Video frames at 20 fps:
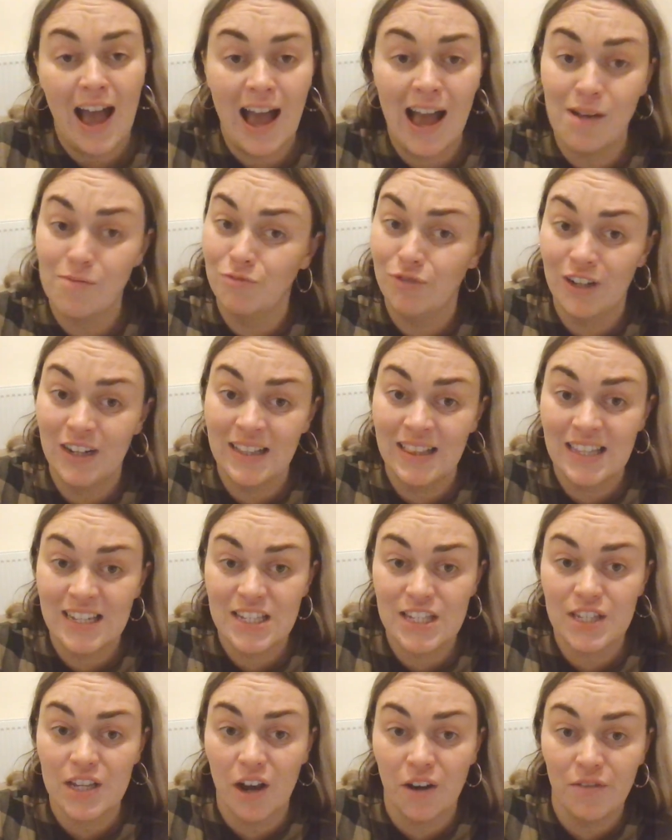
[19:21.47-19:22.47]
I'm really
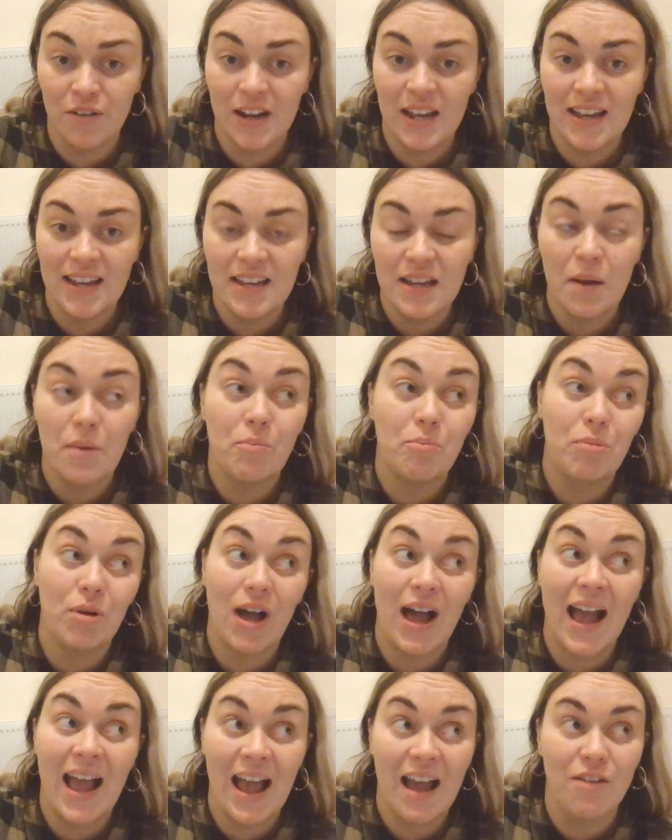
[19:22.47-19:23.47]
sorry, but
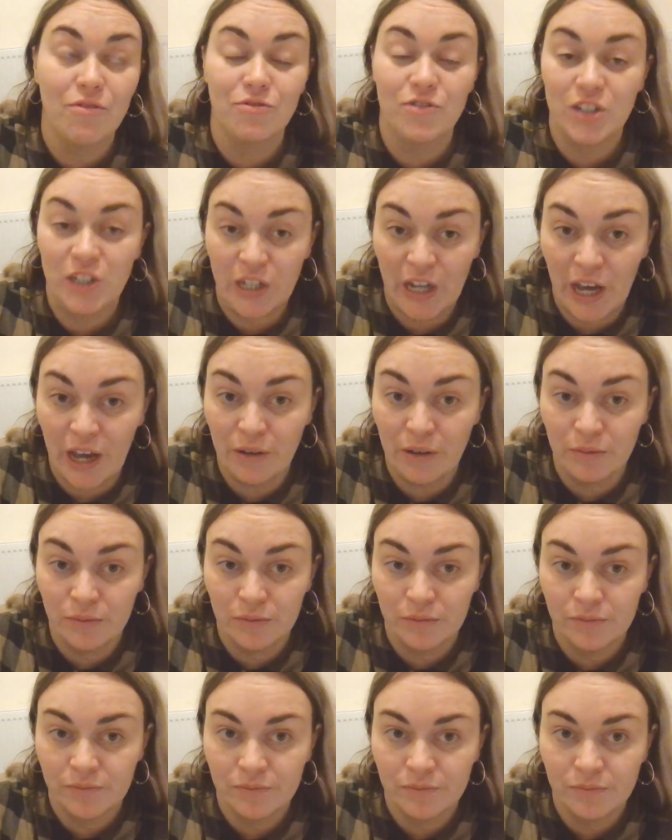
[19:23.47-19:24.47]
I have to go.
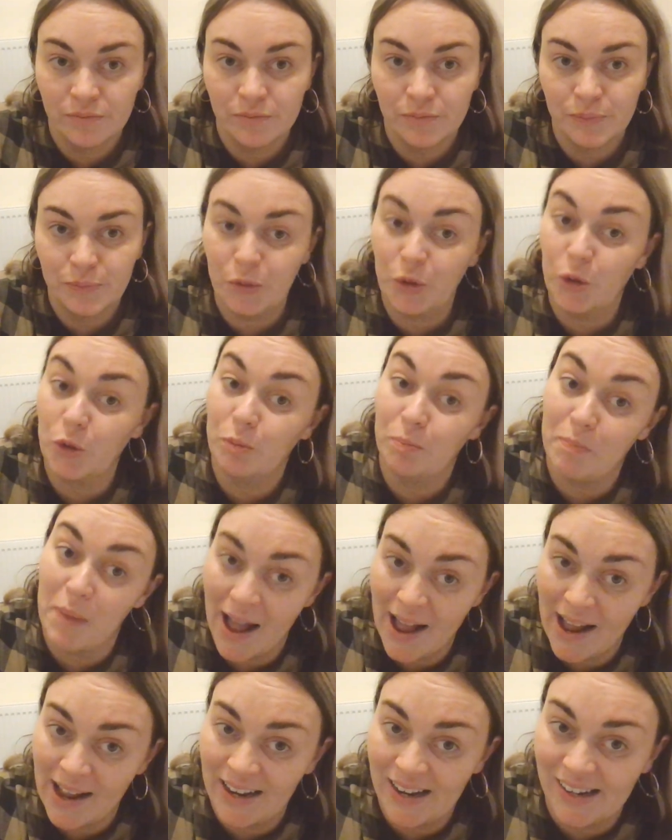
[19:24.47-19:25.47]

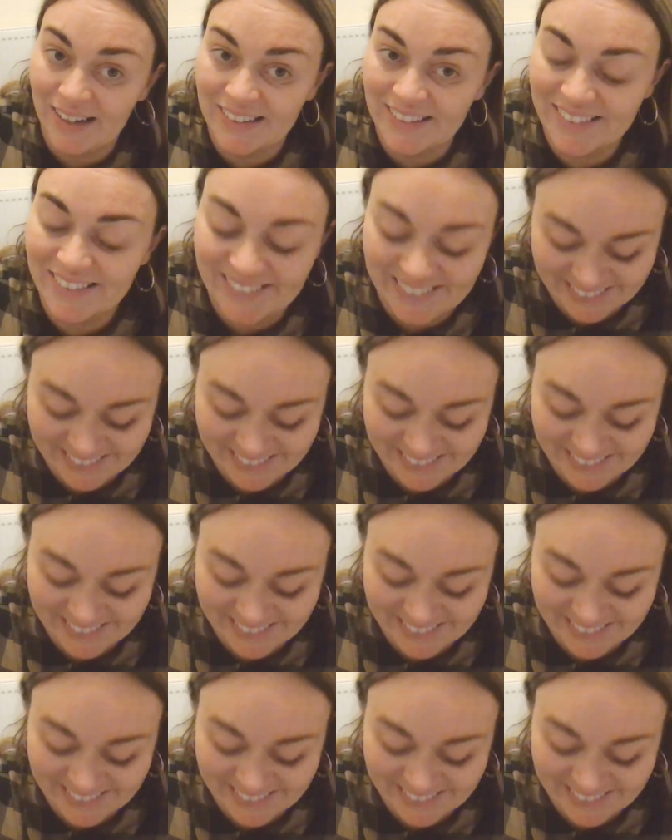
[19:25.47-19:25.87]
Goodbye.